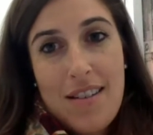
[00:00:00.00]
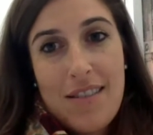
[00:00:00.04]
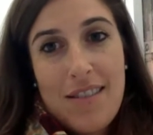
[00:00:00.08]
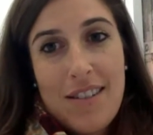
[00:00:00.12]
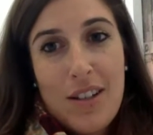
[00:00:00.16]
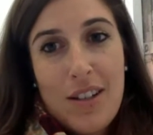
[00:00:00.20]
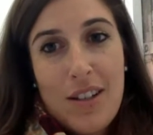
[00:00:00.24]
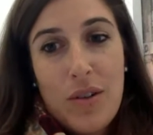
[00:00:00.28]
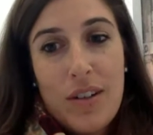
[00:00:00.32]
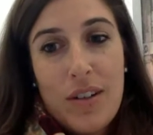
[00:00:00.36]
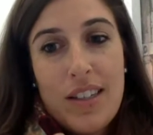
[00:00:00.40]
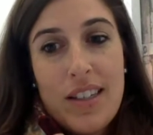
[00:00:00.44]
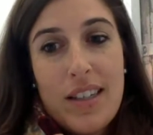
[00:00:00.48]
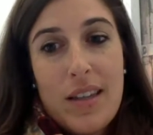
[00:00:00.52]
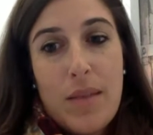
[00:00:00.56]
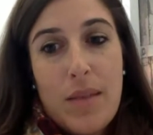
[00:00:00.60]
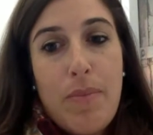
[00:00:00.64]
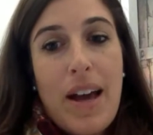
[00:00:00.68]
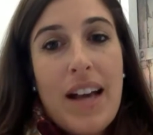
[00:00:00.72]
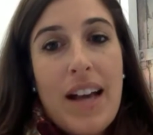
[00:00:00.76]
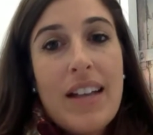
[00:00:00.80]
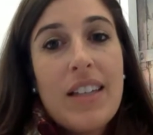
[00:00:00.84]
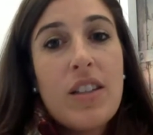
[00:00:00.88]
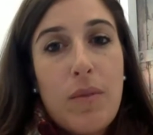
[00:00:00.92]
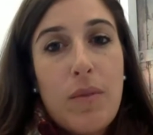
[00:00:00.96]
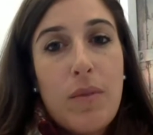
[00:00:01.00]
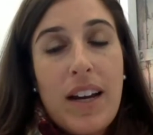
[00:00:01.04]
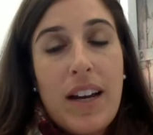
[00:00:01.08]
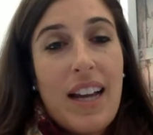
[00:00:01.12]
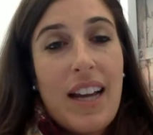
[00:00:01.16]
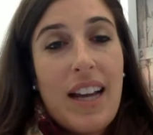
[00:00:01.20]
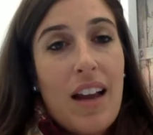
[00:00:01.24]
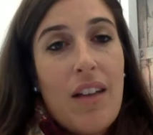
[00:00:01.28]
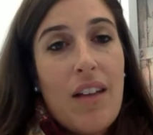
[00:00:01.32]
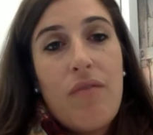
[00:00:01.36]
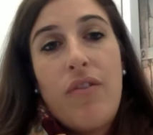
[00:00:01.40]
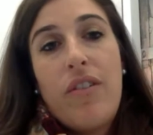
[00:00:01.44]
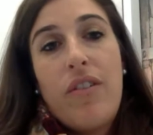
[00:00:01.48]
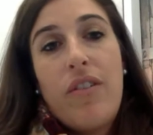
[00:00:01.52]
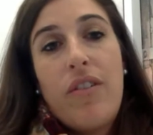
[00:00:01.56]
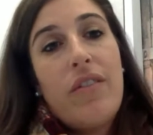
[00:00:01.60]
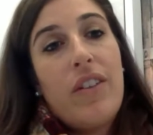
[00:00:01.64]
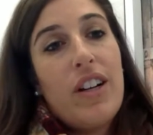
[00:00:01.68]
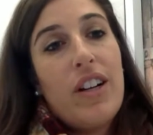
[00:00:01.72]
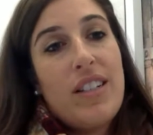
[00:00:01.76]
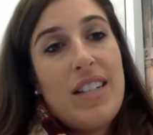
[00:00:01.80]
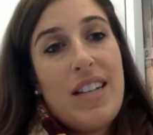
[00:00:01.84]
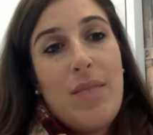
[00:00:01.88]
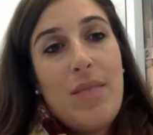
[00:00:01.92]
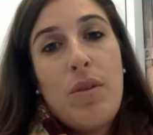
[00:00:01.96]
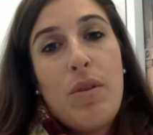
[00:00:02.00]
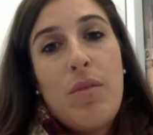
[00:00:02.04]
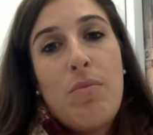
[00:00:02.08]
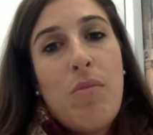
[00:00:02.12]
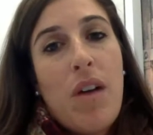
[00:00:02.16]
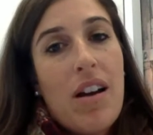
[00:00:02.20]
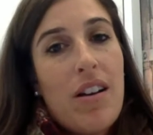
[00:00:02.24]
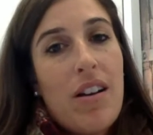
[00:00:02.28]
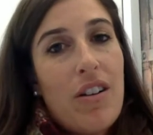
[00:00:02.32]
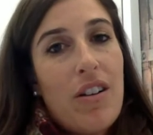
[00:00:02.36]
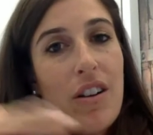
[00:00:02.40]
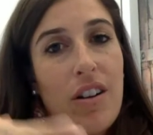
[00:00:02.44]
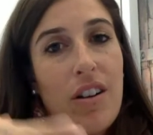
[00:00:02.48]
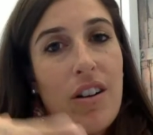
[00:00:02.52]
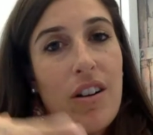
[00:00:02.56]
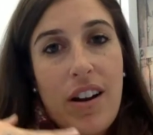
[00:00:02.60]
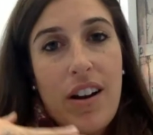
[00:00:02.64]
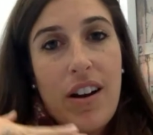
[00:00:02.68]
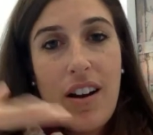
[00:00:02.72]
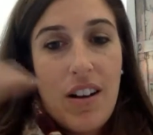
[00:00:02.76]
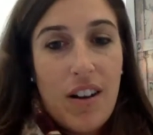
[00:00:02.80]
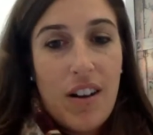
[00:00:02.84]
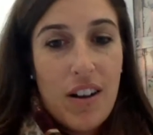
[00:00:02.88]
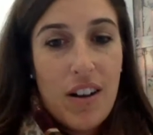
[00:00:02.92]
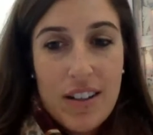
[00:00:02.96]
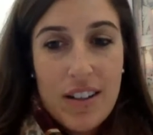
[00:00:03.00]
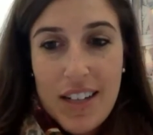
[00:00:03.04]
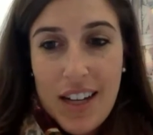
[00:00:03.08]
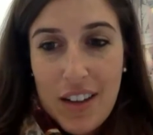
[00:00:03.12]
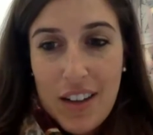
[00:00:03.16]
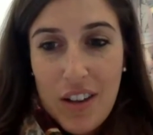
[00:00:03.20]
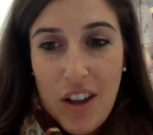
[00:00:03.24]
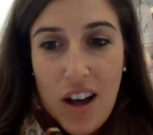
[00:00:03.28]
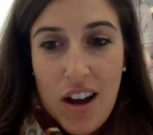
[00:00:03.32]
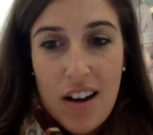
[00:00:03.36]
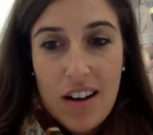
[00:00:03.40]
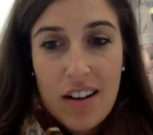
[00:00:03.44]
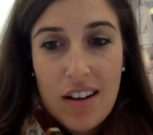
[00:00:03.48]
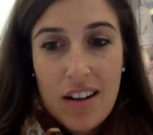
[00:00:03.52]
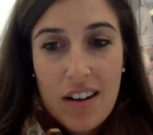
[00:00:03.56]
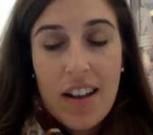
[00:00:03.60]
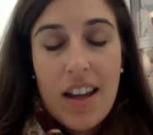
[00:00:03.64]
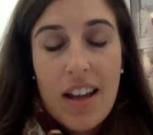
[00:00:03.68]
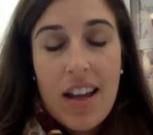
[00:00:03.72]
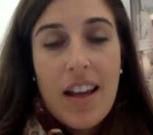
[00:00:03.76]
So it's the best way to get in front of our team. We monitor it all day long.